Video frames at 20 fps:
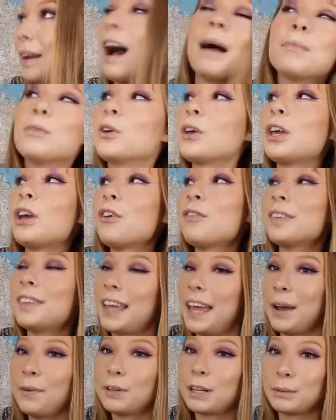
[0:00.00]
I'm looking over
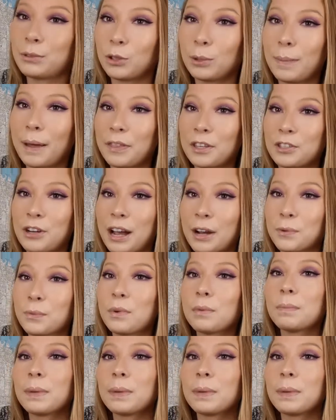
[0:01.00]
there when I'm talking about the dragon one,